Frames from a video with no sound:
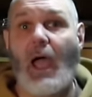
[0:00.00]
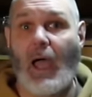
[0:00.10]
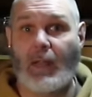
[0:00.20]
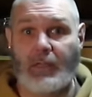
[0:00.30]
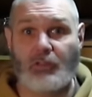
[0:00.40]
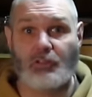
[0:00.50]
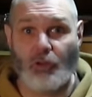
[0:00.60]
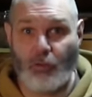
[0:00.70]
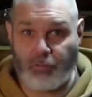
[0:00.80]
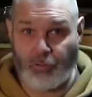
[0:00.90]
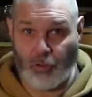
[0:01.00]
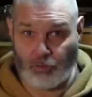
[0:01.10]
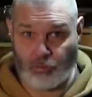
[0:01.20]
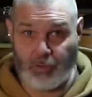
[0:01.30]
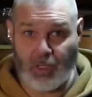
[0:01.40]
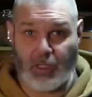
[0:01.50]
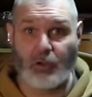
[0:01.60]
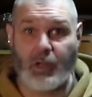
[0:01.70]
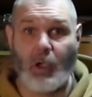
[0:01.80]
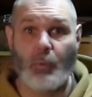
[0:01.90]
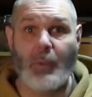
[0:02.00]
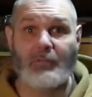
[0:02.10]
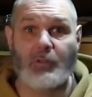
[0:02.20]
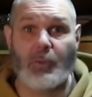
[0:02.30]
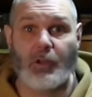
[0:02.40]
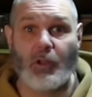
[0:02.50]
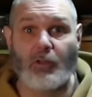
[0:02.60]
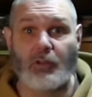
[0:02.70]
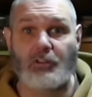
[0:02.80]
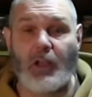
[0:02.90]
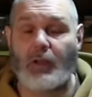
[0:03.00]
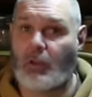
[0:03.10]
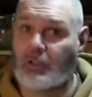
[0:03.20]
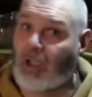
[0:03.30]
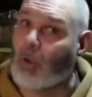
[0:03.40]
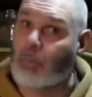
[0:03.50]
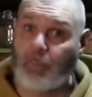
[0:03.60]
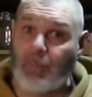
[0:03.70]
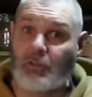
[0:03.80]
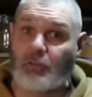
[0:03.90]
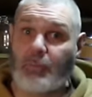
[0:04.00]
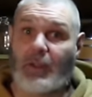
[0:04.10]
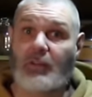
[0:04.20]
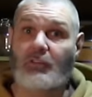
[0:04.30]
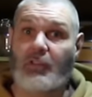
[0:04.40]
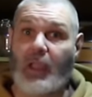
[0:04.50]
and it's stuff that's really going to help everybody on the channel. It's helping me tremendously.